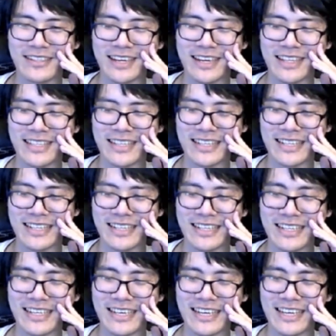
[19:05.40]
And like,
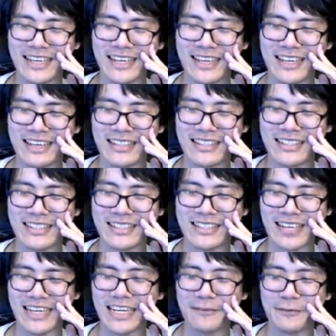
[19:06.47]
because
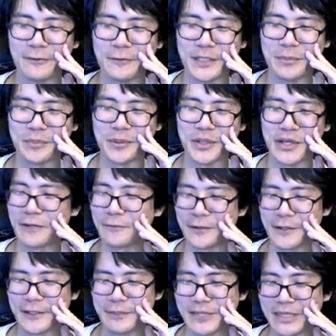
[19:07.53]
I never really played
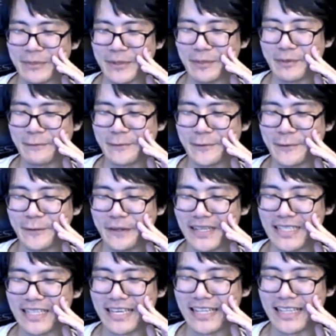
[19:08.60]
for other people before,
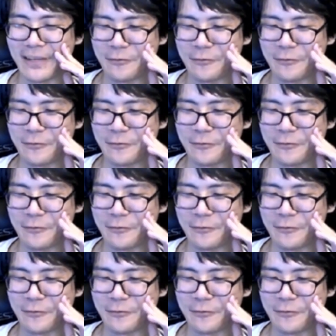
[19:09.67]
and that like